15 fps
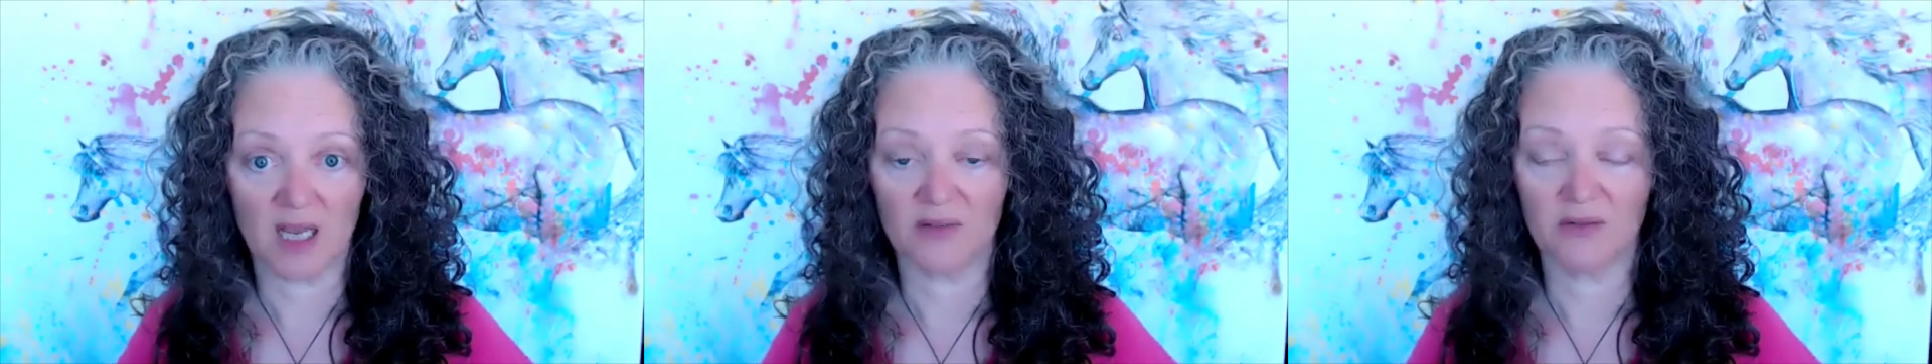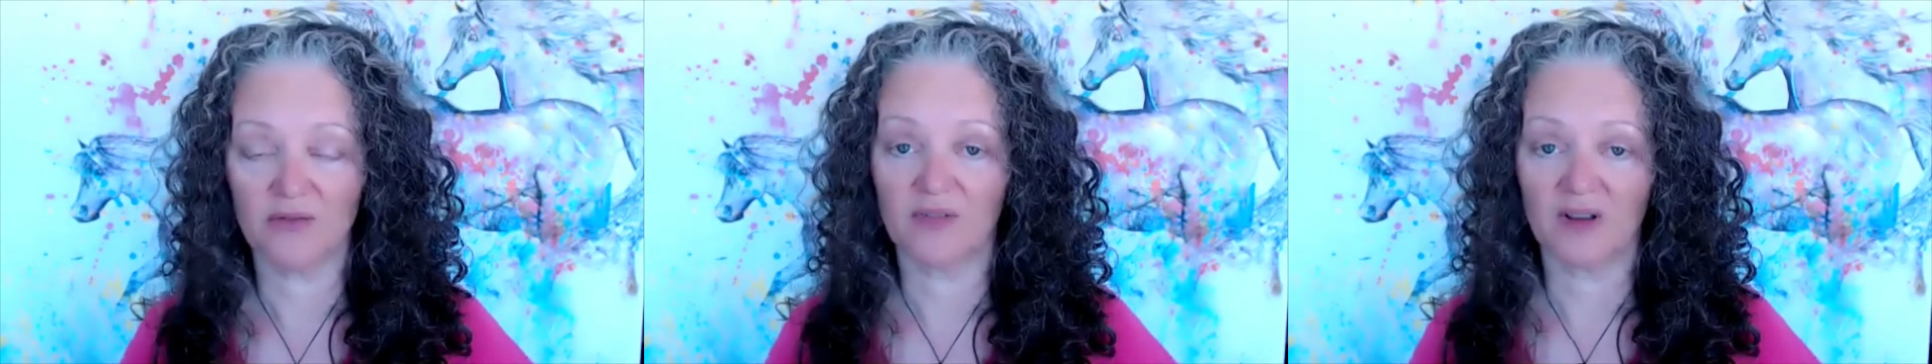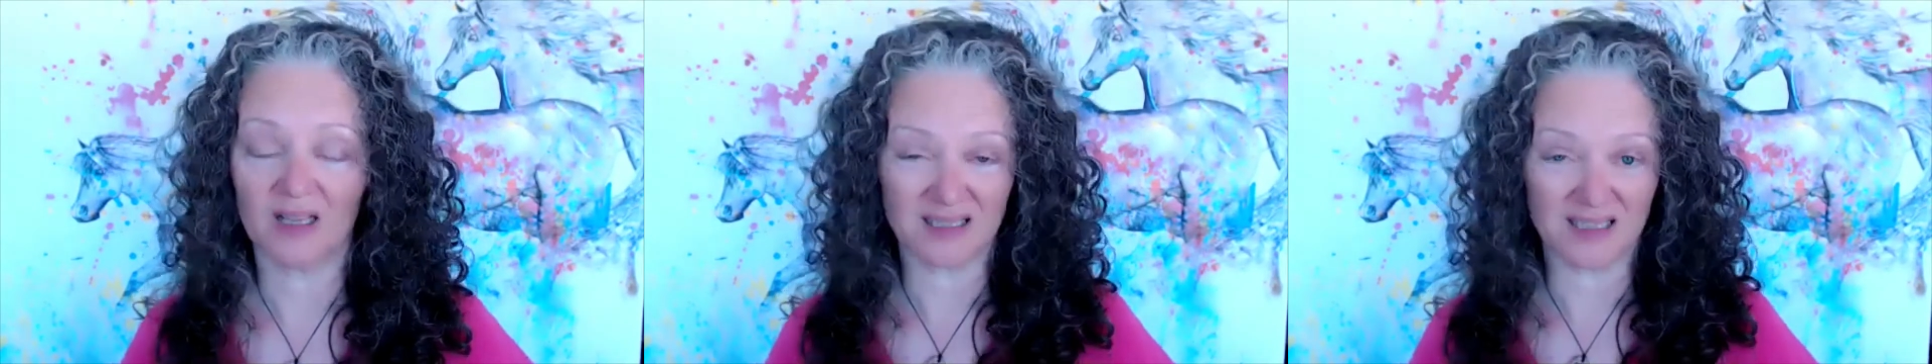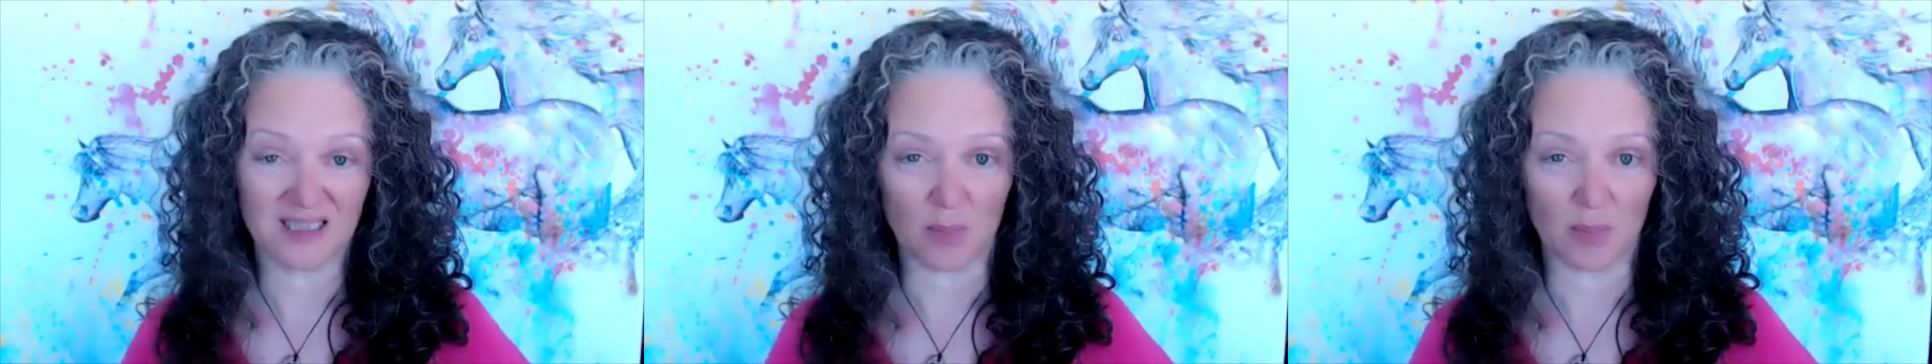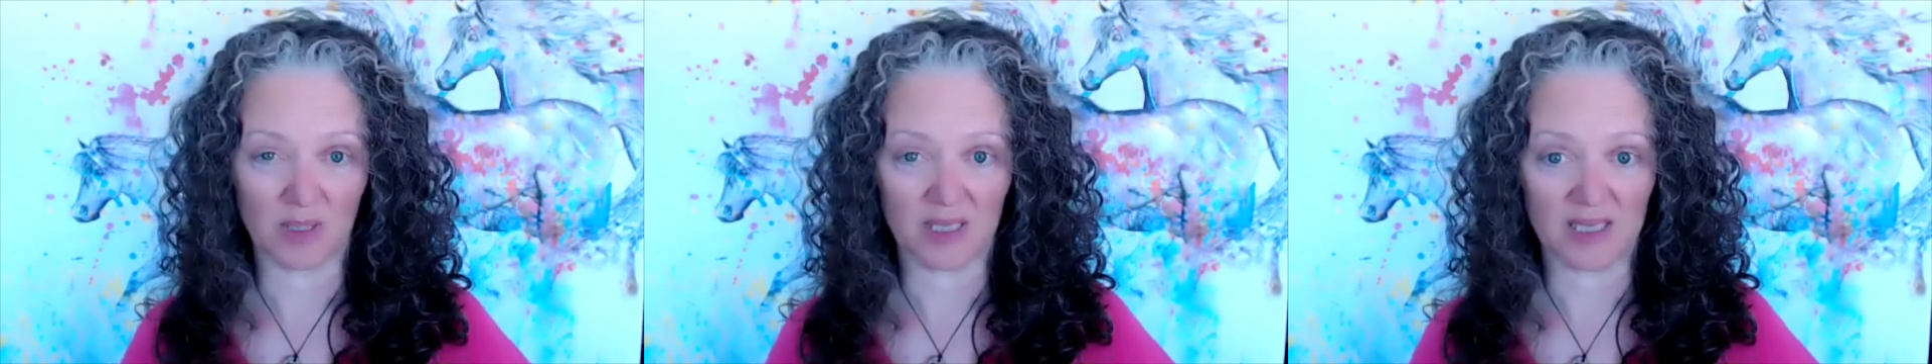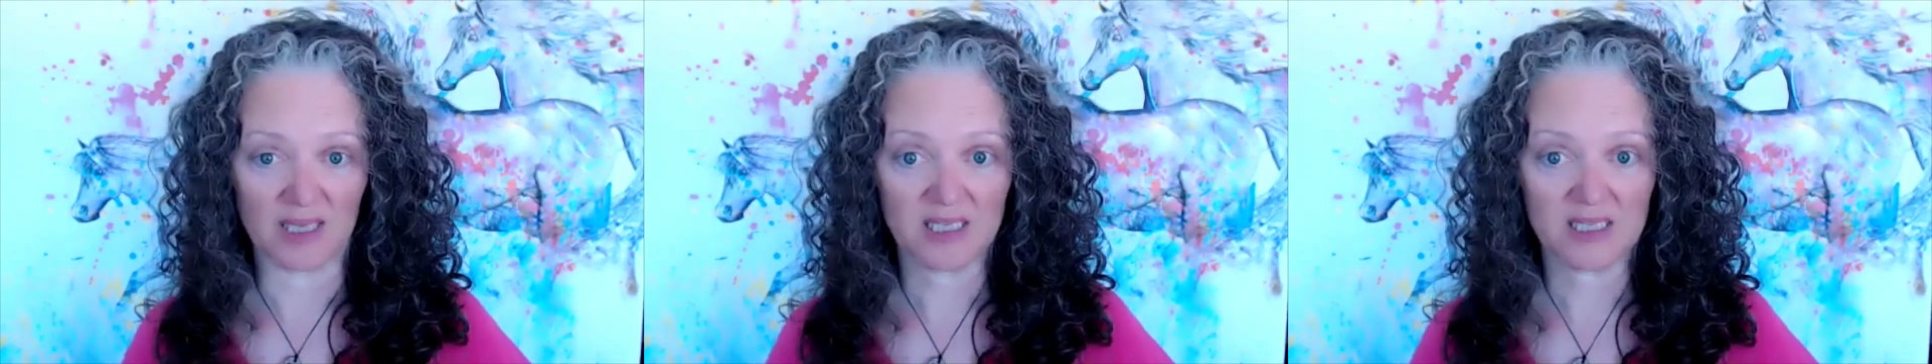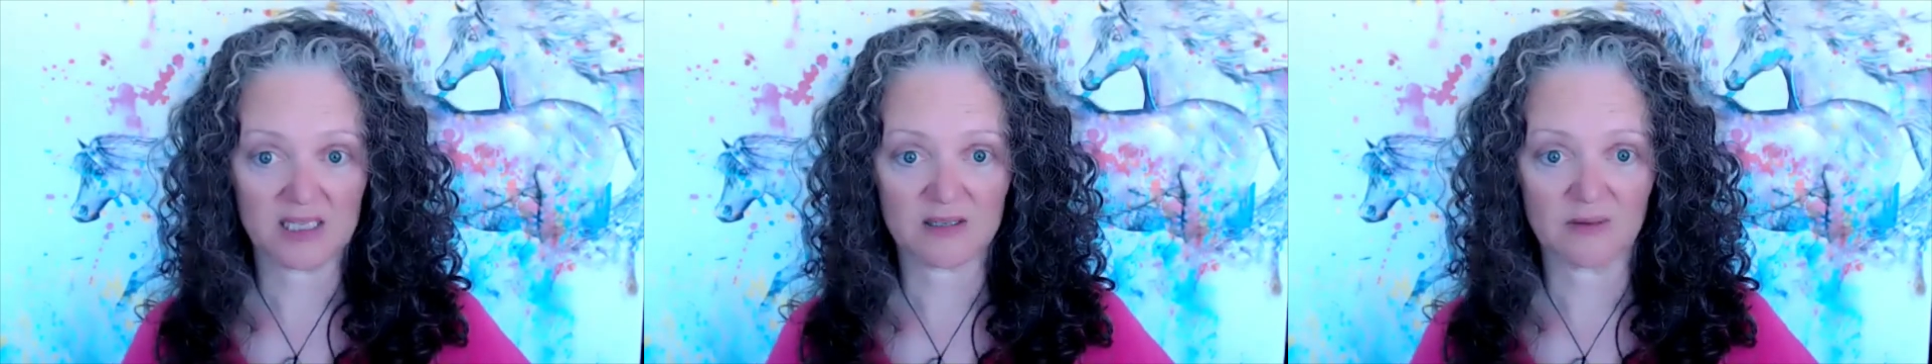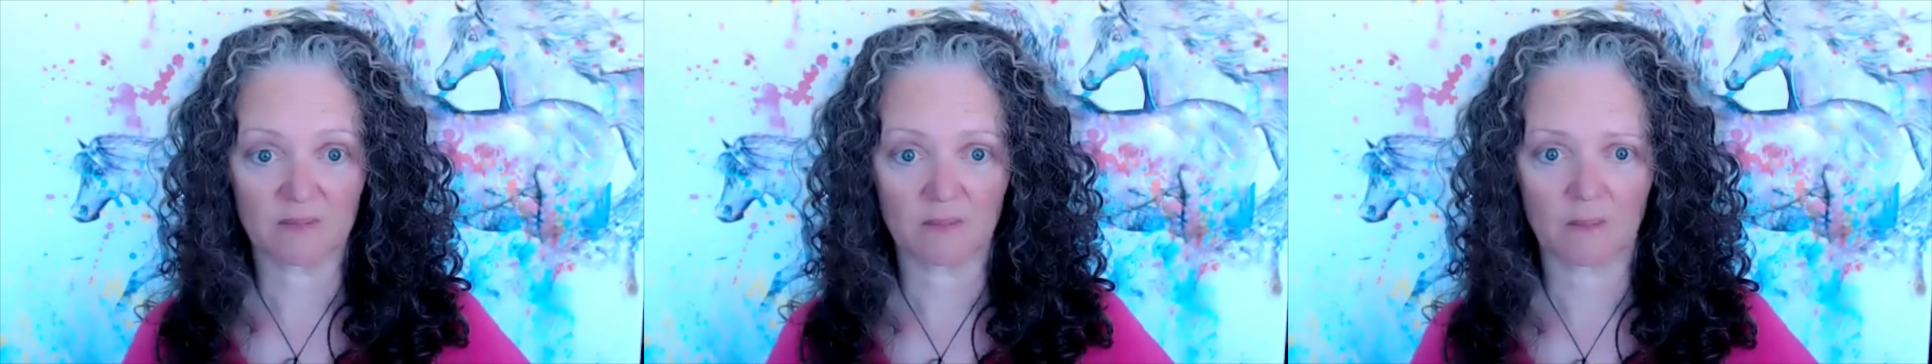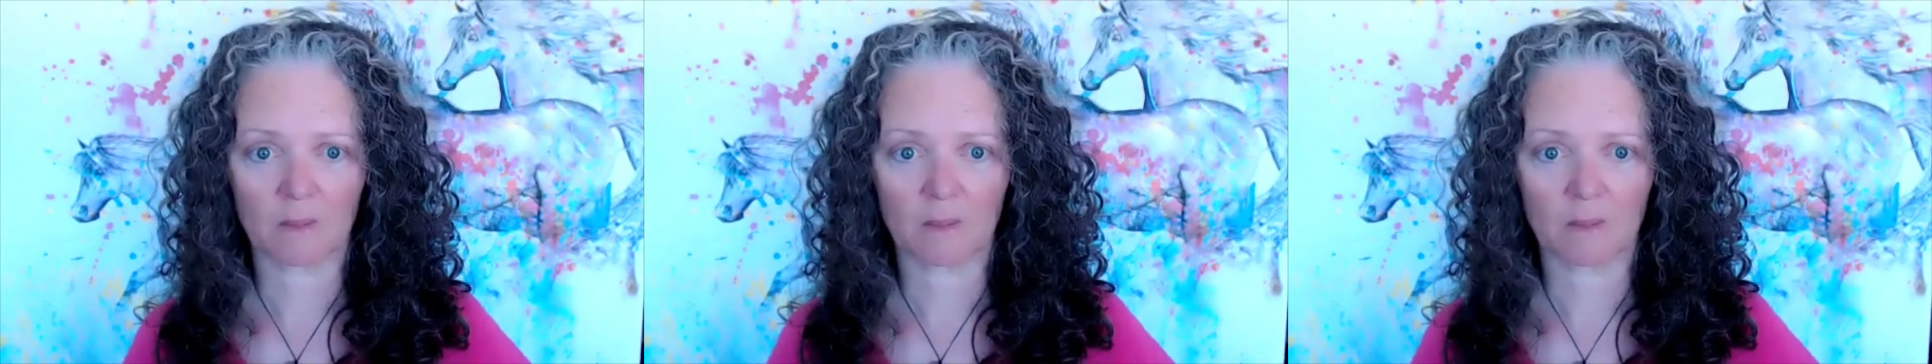and fell into place.